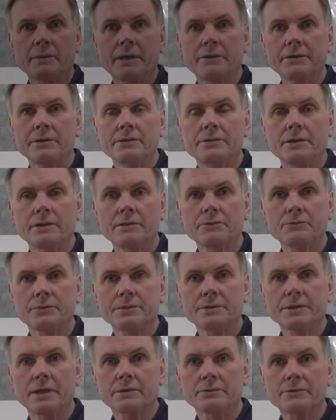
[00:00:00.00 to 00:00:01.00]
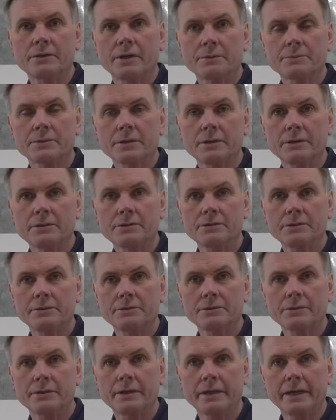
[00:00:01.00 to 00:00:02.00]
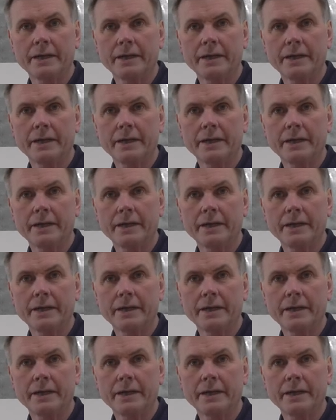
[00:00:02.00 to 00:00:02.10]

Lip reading: Gary Jones with Tog Drop Solutions,